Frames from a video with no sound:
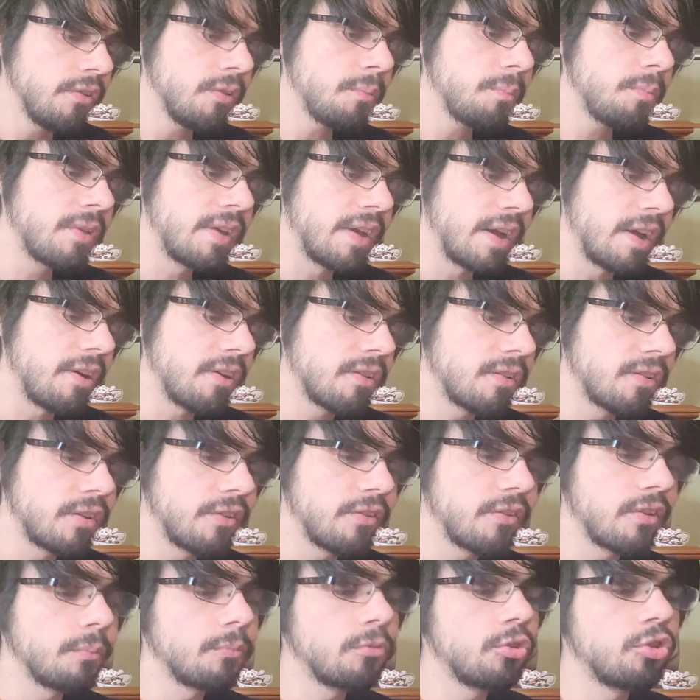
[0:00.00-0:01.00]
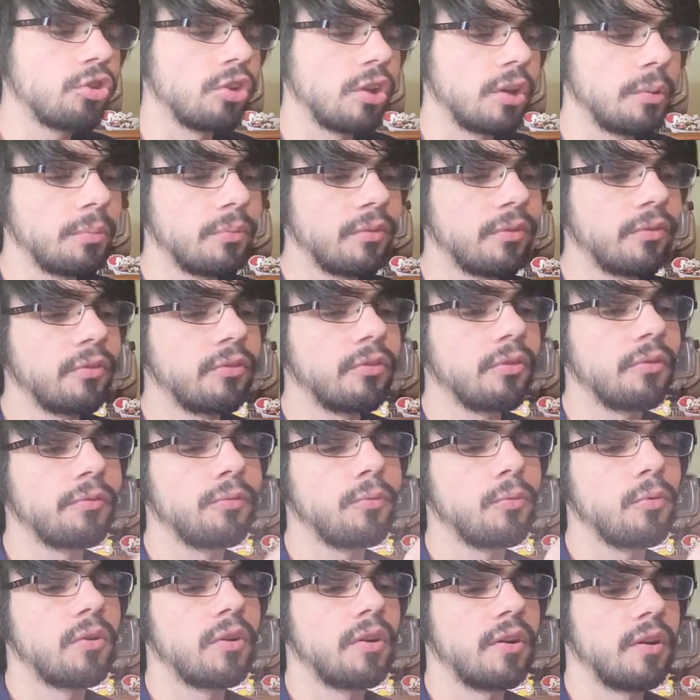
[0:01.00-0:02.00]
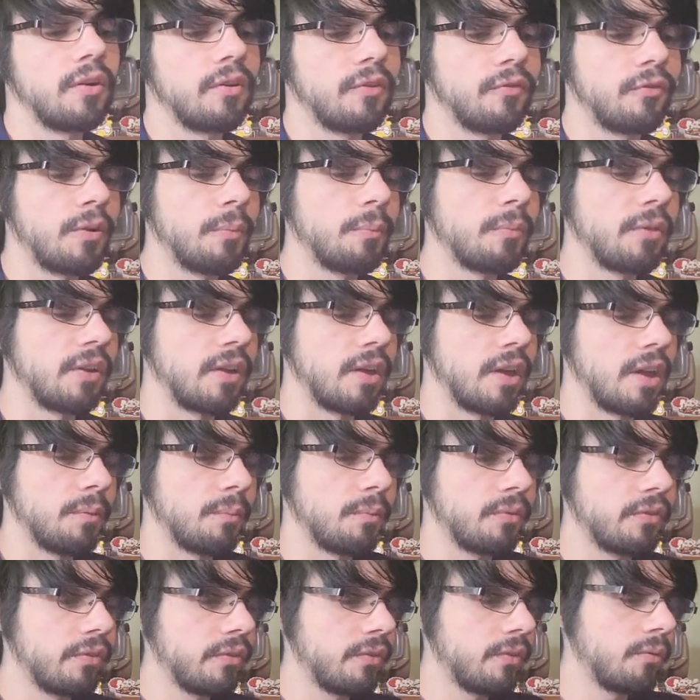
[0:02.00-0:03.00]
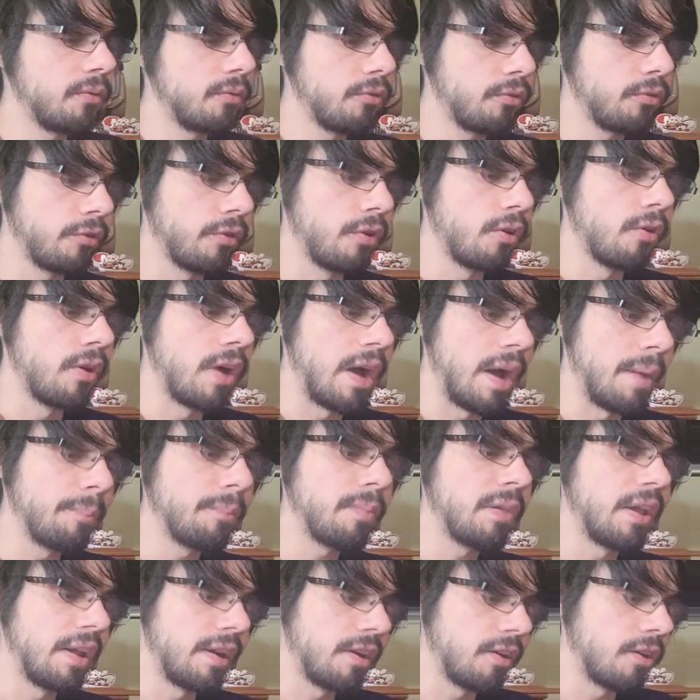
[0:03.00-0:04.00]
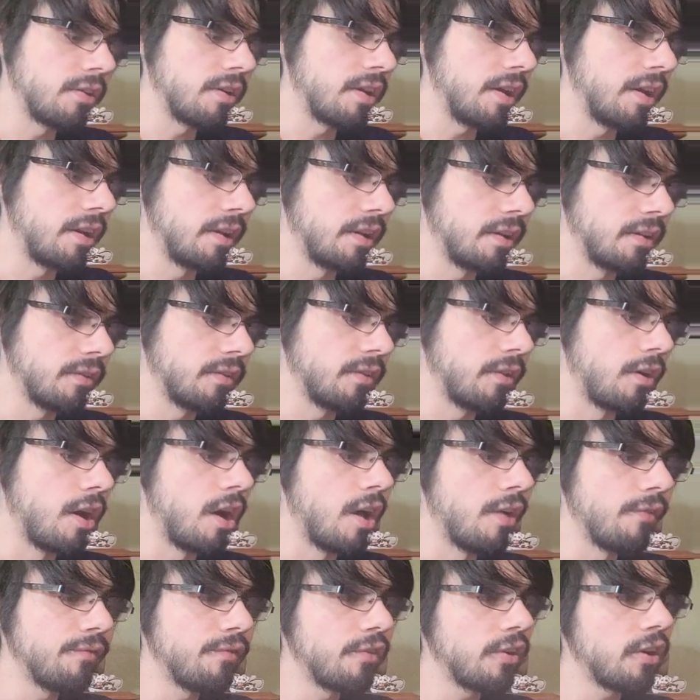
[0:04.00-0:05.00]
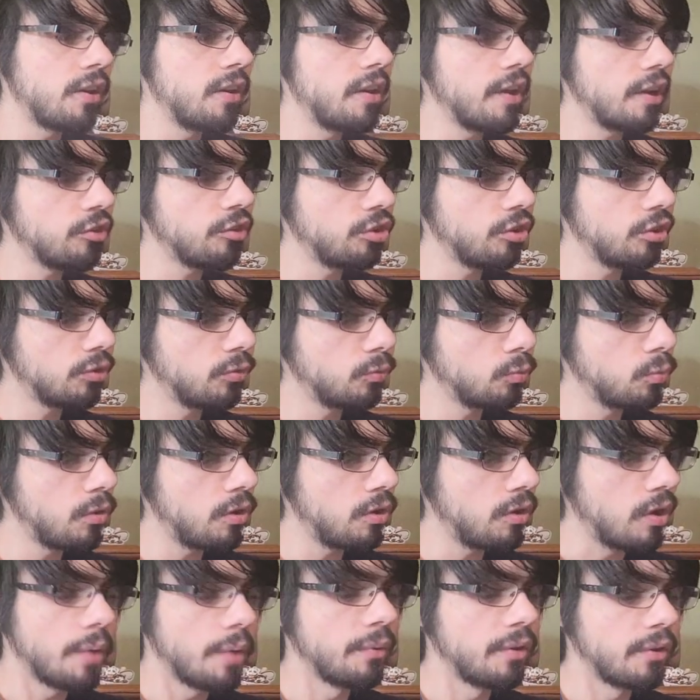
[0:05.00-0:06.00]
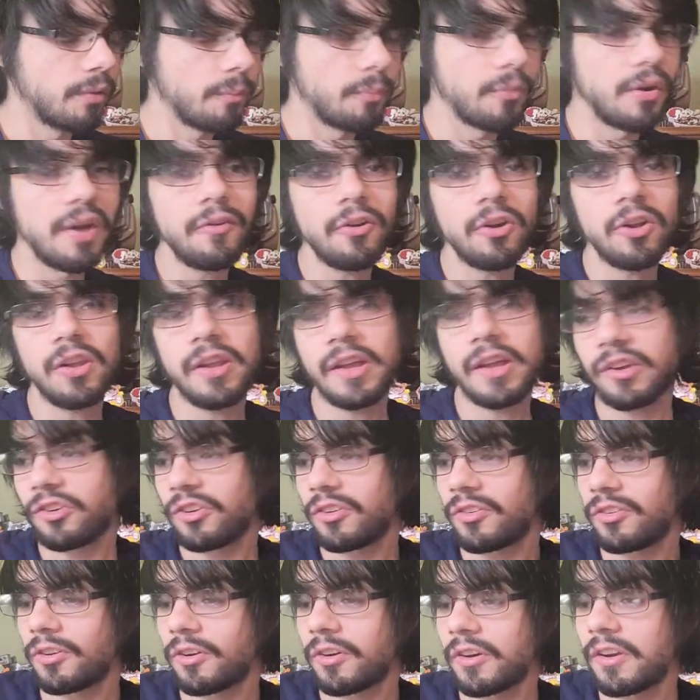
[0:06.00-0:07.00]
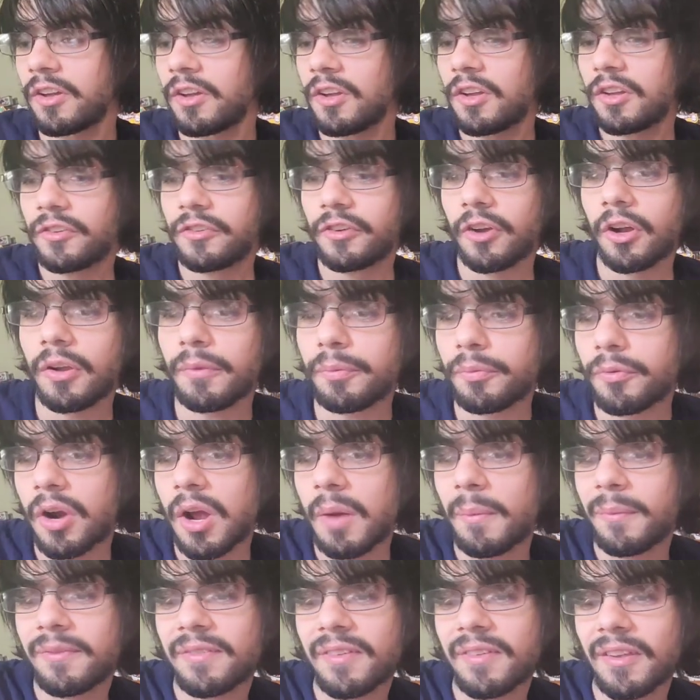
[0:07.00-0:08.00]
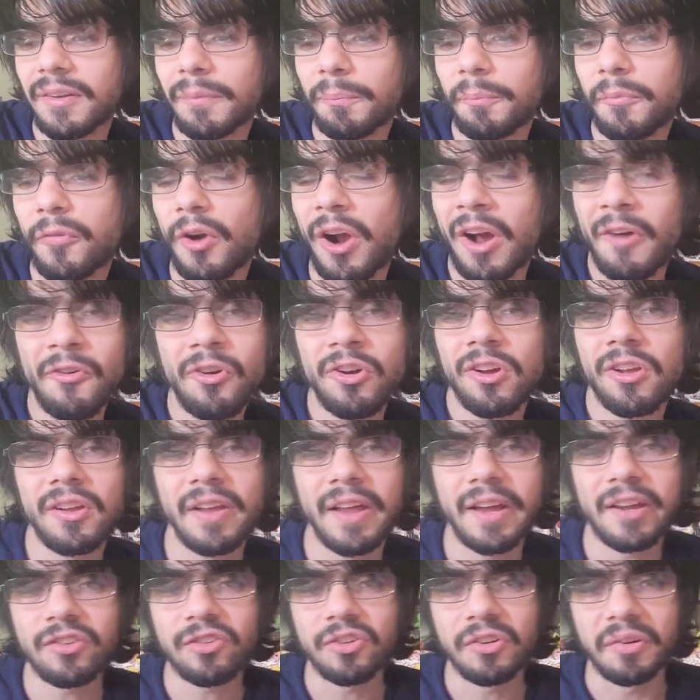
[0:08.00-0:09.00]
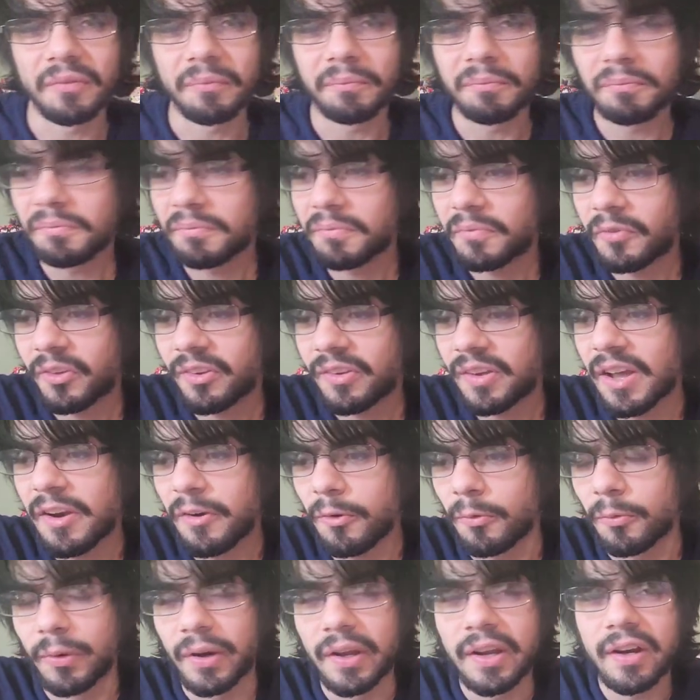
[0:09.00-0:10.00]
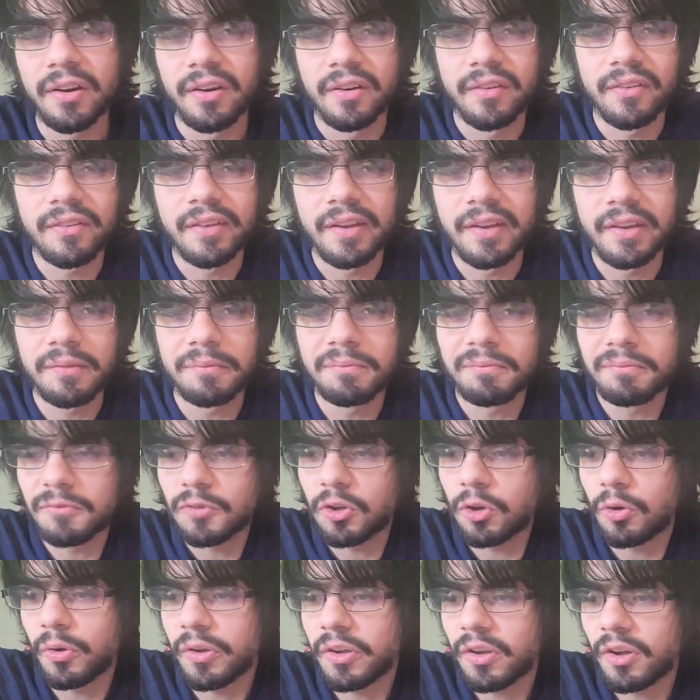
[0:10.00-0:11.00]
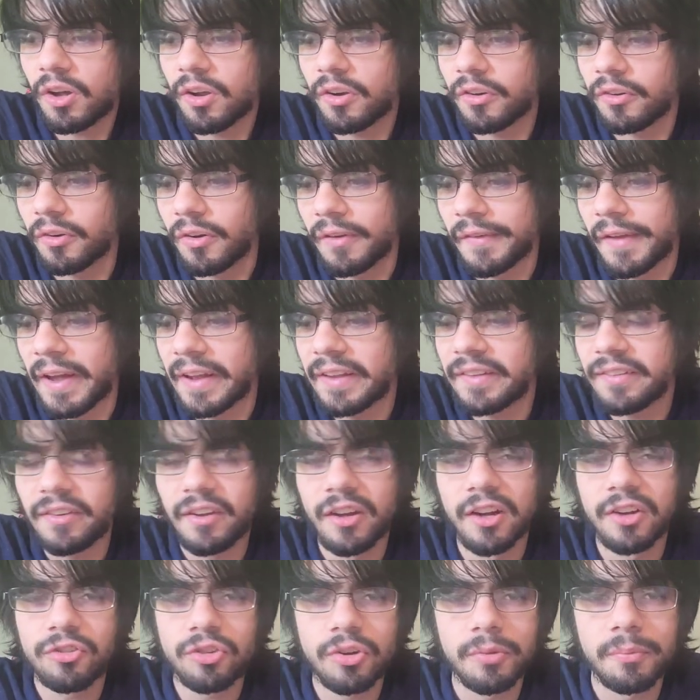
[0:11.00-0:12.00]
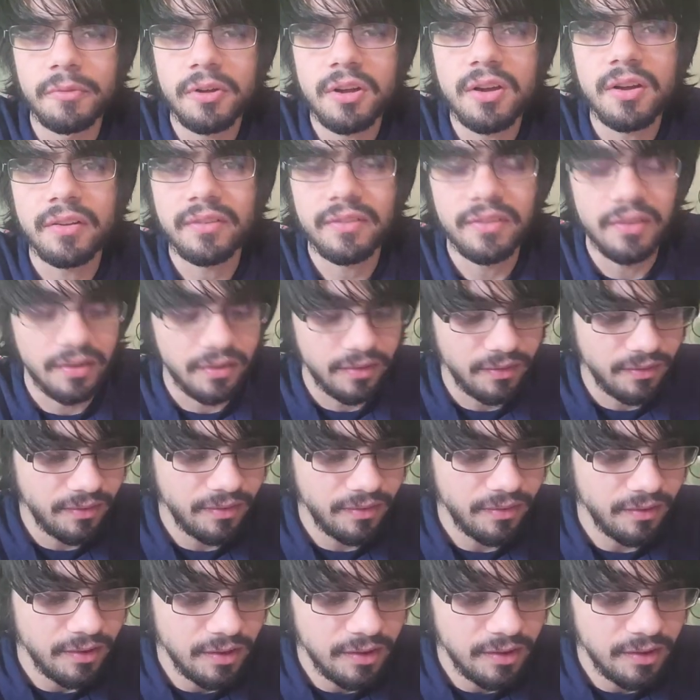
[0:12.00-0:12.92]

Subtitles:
characters, some ships from the games. So I'm planning on getting the Alpha collection as well. I mean the Bravo collection, sorry. The only problem is that the Bravo collection is kind of rare. It's like going on $90-100, and it's